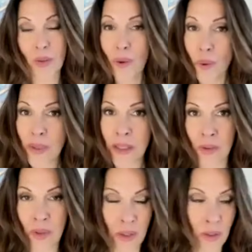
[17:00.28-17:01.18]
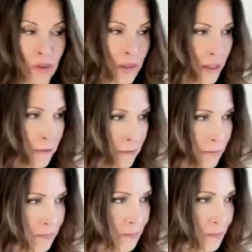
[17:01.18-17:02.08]
Always in gratitude and love,
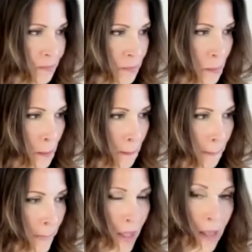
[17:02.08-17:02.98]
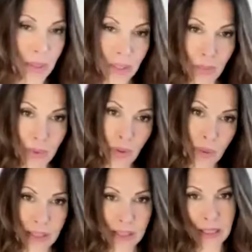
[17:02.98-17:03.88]
okay? Because we
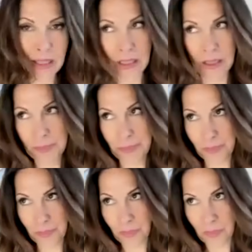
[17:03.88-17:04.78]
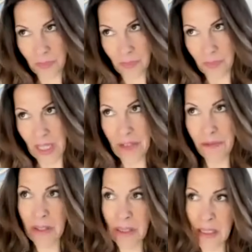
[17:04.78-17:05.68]
always,
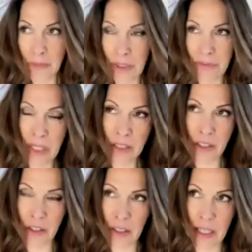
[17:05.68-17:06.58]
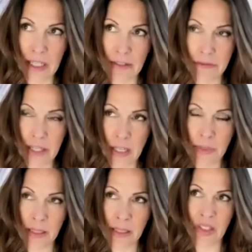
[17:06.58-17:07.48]
everything that we've done in our life
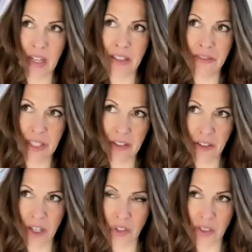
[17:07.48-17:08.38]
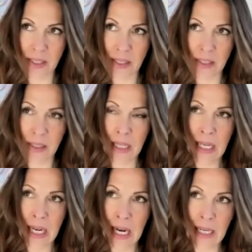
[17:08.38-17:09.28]
helps us to elevate our consciousness
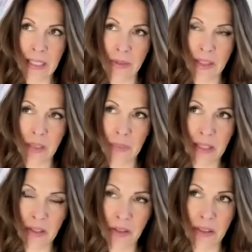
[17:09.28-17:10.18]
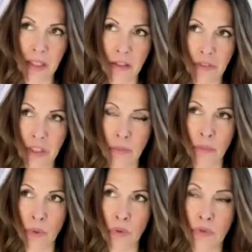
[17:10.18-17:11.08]
and to expand ourselves and
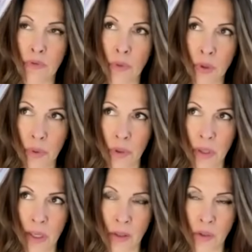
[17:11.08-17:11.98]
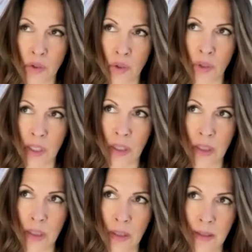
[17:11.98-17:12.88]
move forward on our journey
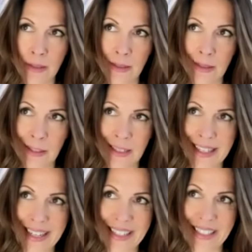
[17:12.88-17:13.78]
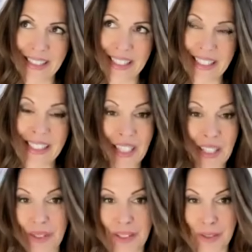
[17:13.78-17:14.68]
and
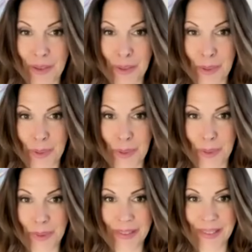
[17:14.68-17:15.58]
accelerate our soul.